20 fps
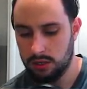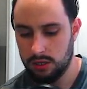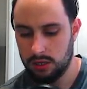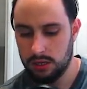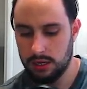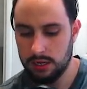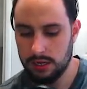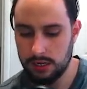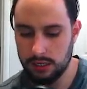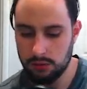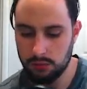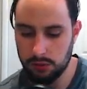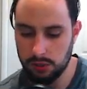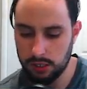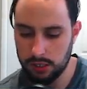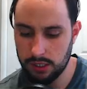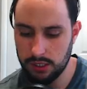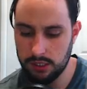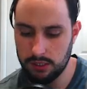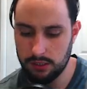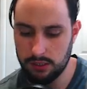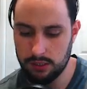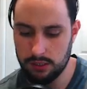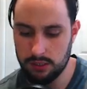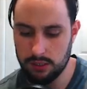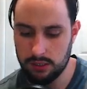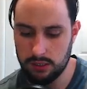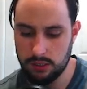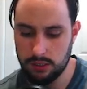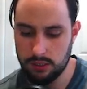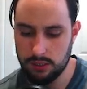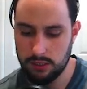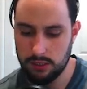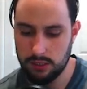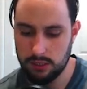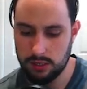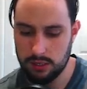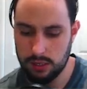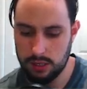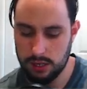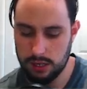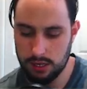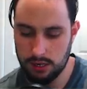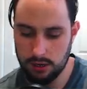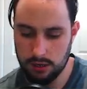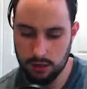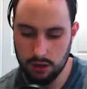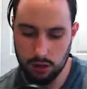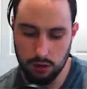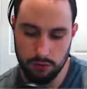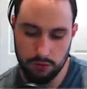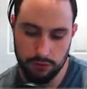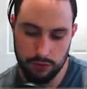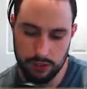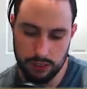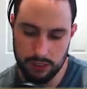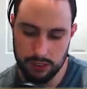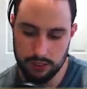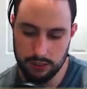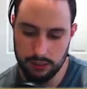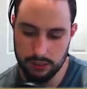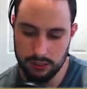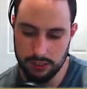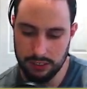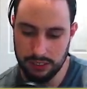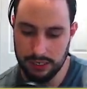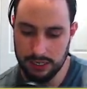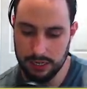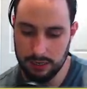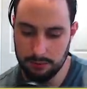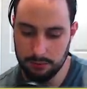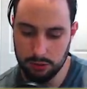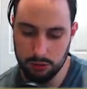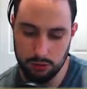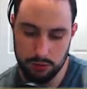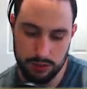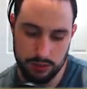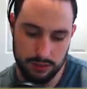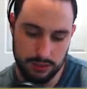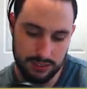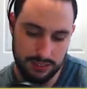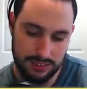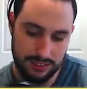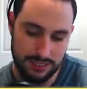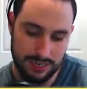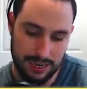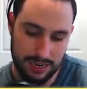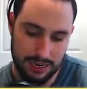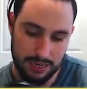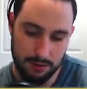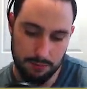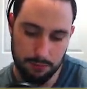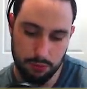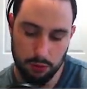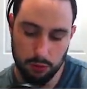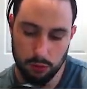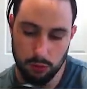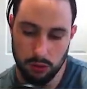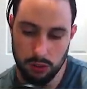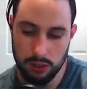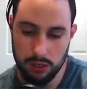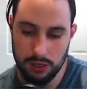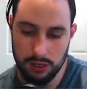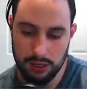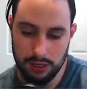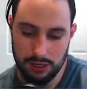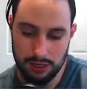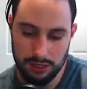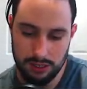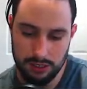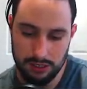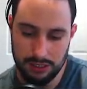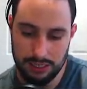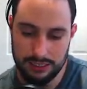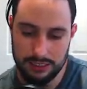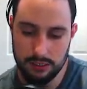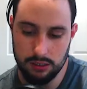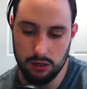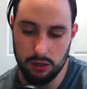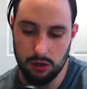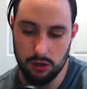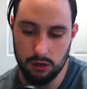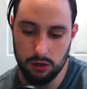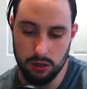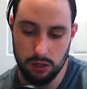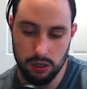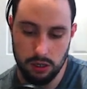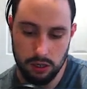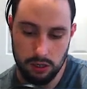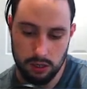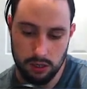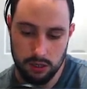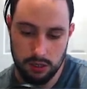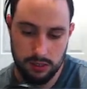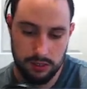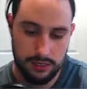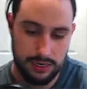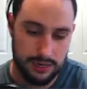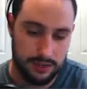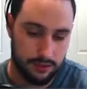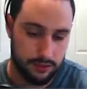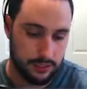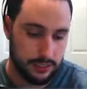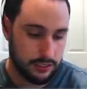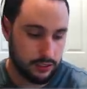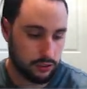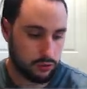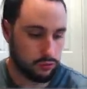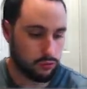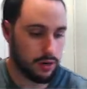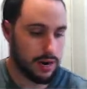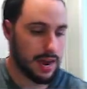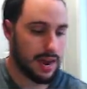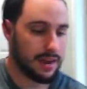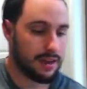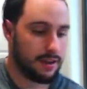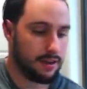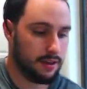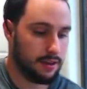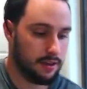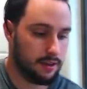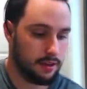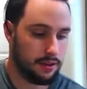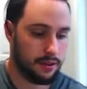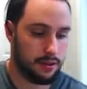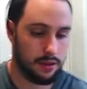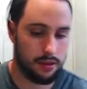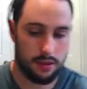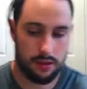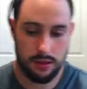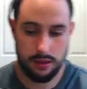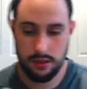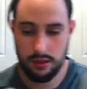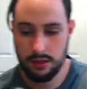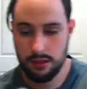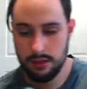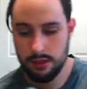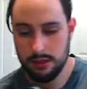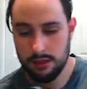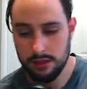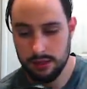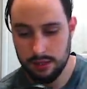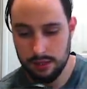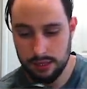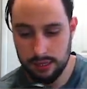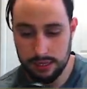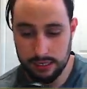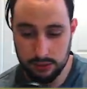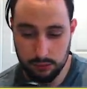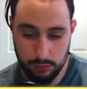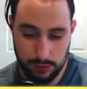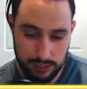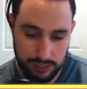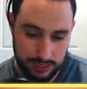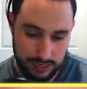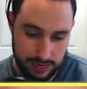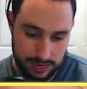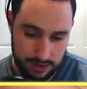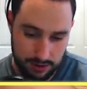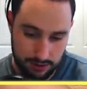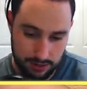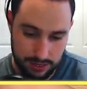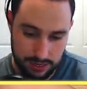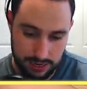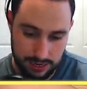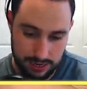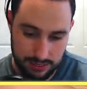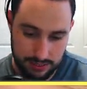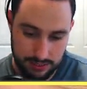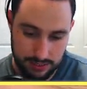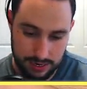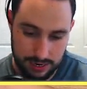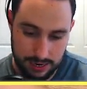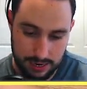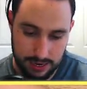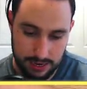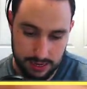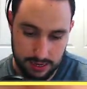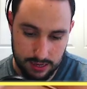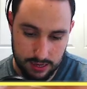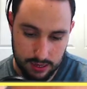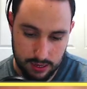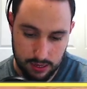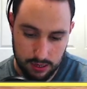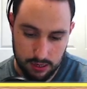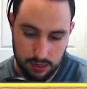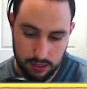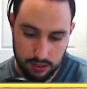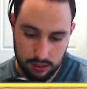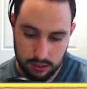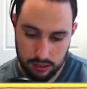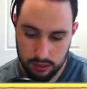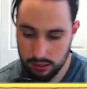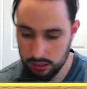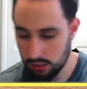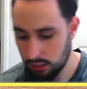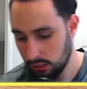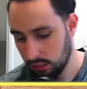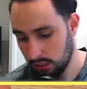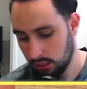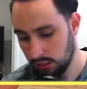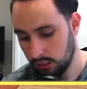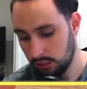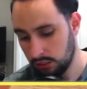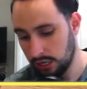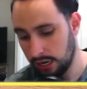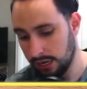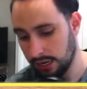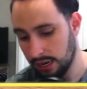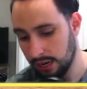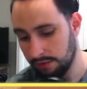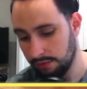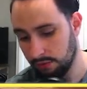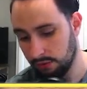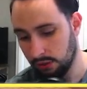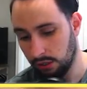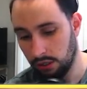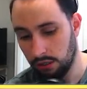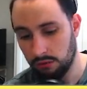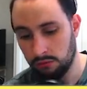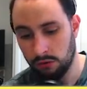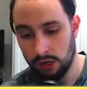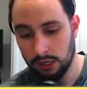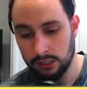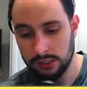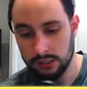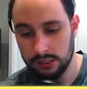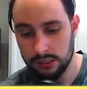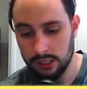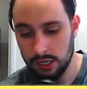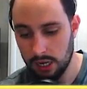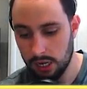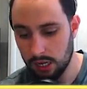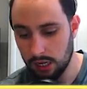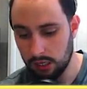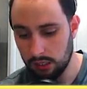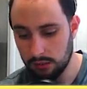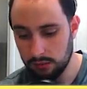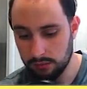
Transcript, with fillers: It is what it is, and hopefully it's just leading up to an insane pull later on down the track, as we now get a Jake Averillo rising star.